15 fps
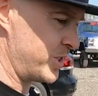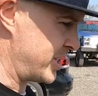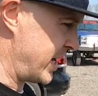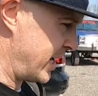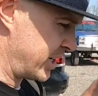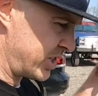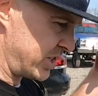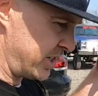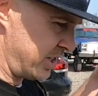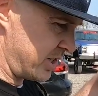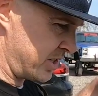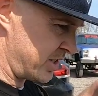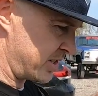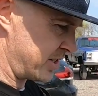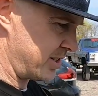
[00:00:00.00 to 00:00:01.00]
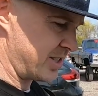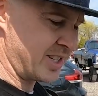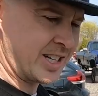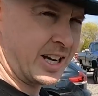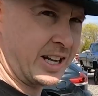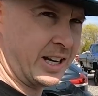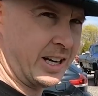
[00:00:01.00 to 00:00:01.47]
was actually just
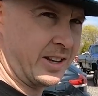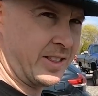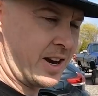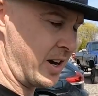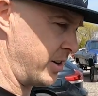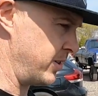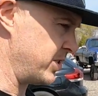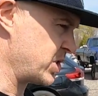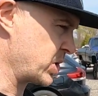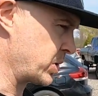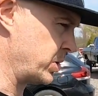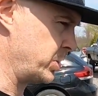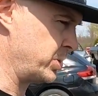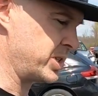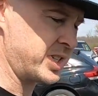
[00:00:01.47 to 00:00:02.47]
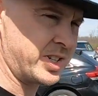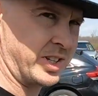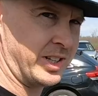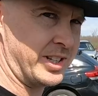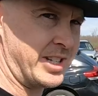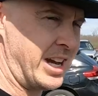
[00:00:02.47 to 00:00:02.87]
sitting in there. The screw was still